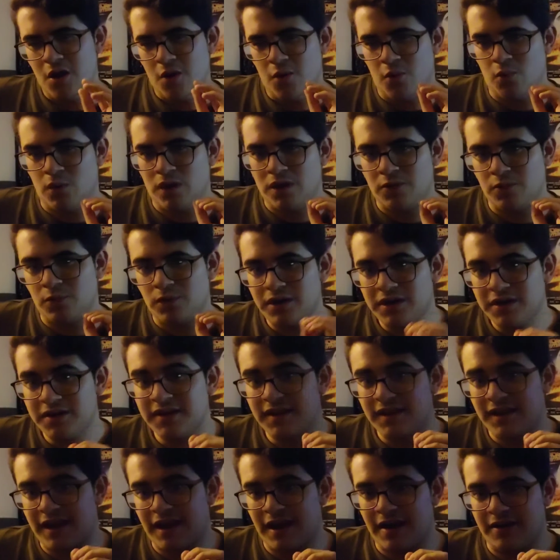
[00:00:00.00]
when one of
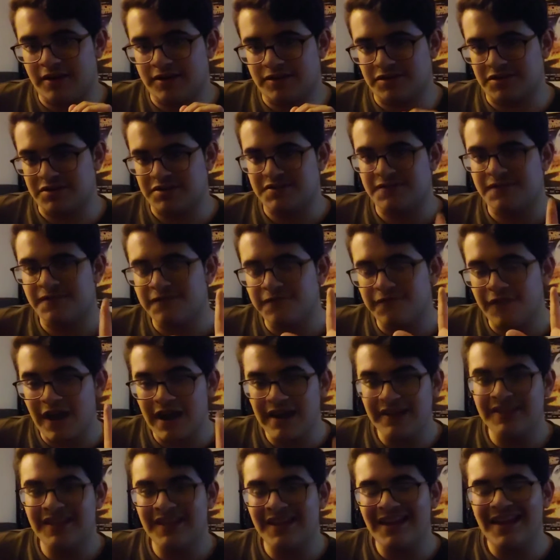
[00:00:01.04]
the characters
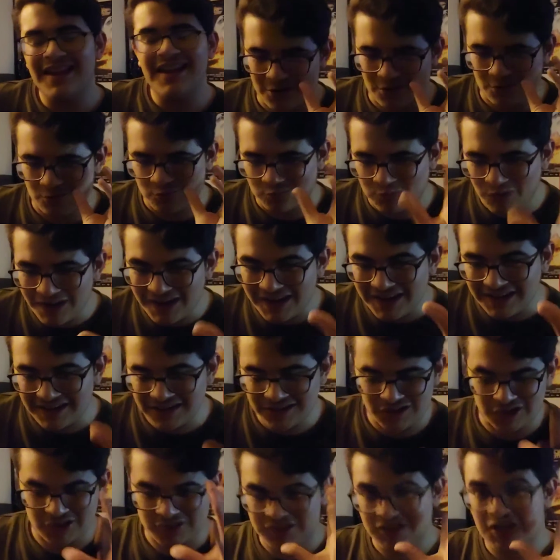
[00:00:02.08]
finally are ready to
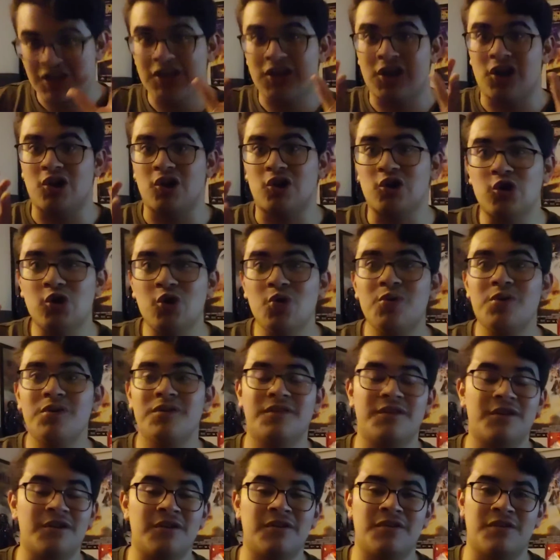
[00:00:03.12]
just conclude
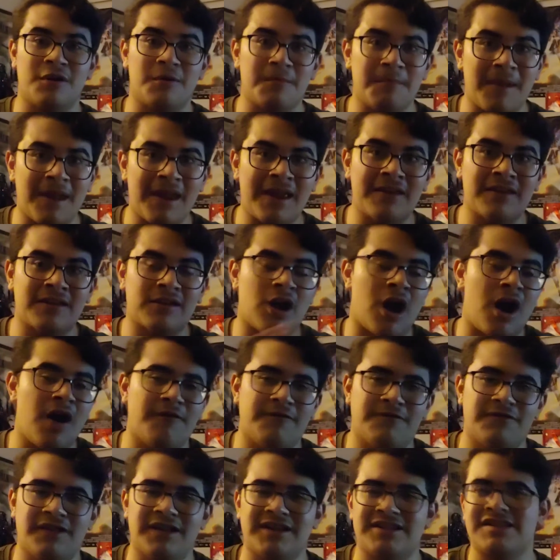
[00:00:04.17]
their main
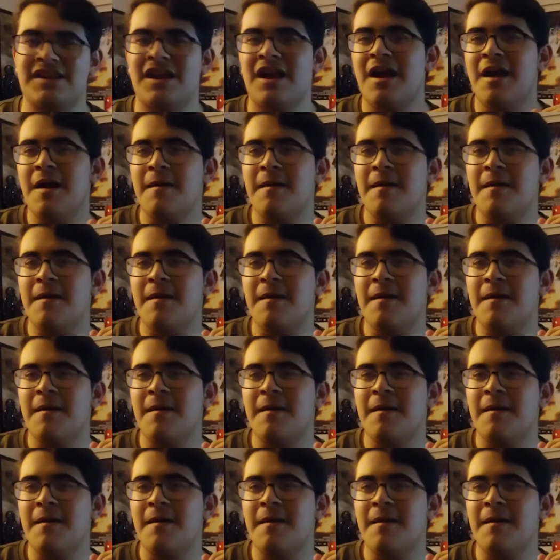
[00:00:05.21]
conflict,